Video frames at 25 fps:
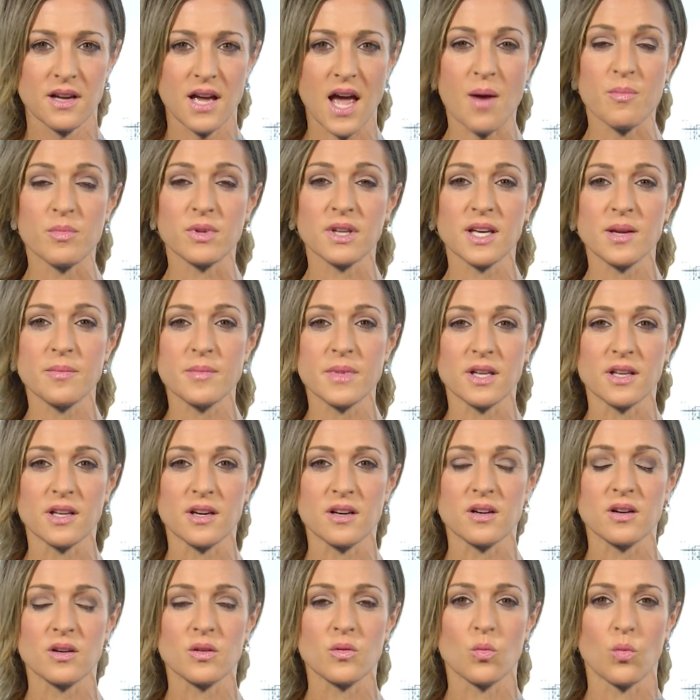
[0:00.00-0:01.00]
Emily
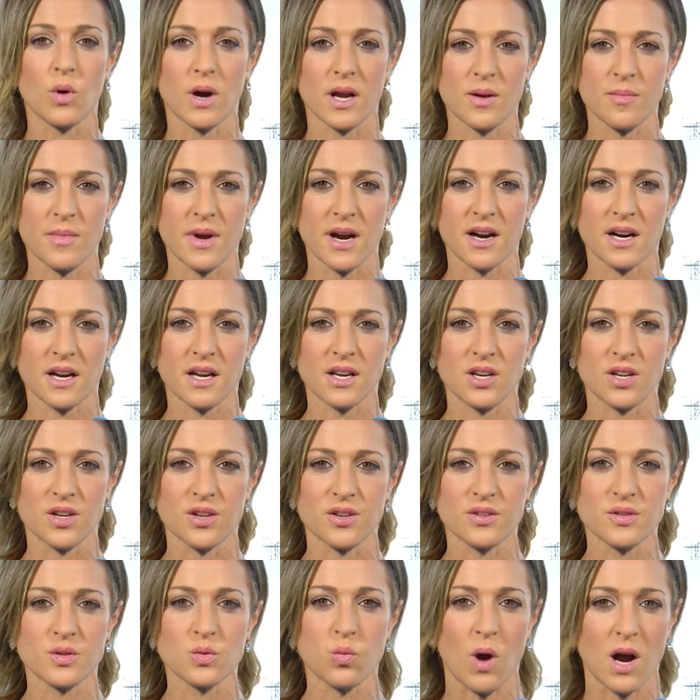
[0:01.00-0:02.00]
Miller, One America
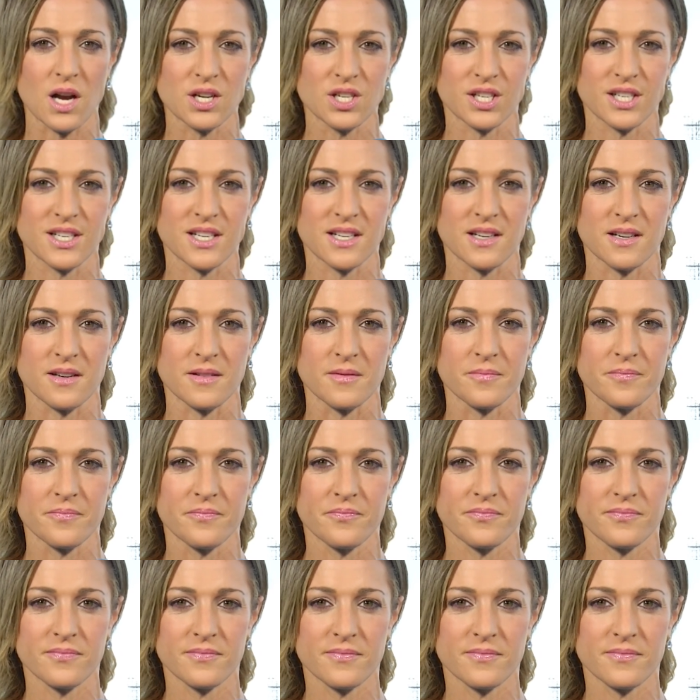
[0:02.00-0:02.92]
News, Washington.